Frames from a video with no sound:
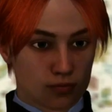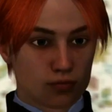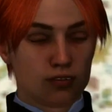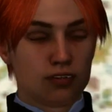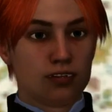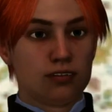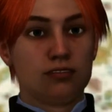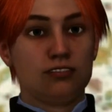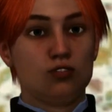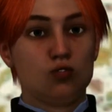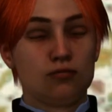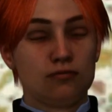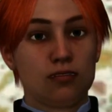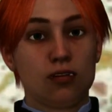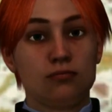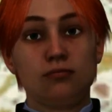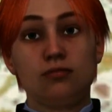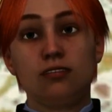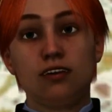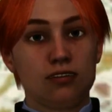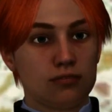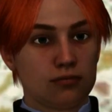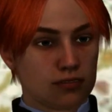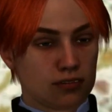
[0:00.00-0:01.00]
Rassendyll
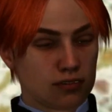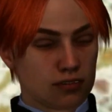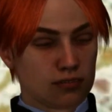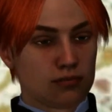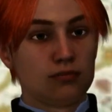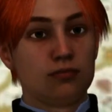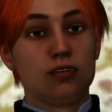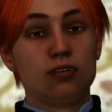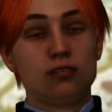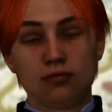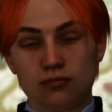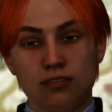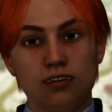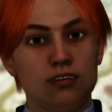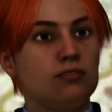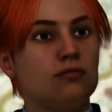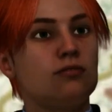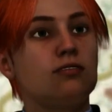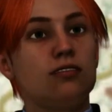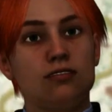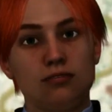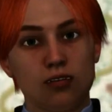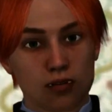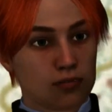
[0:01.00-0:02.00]
family and our
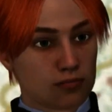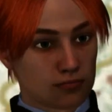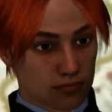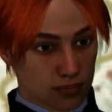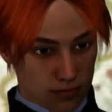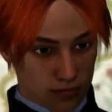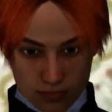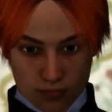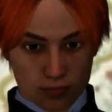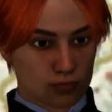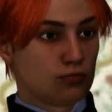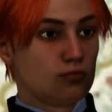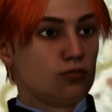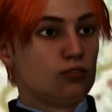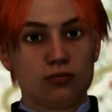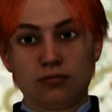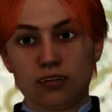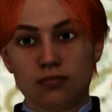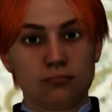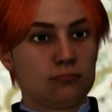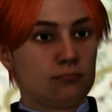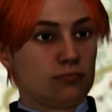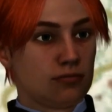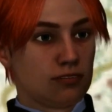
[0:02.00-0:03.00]
family don't need to do
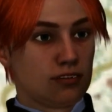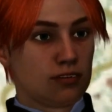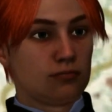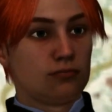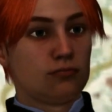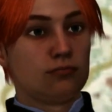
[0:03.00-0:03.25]
things.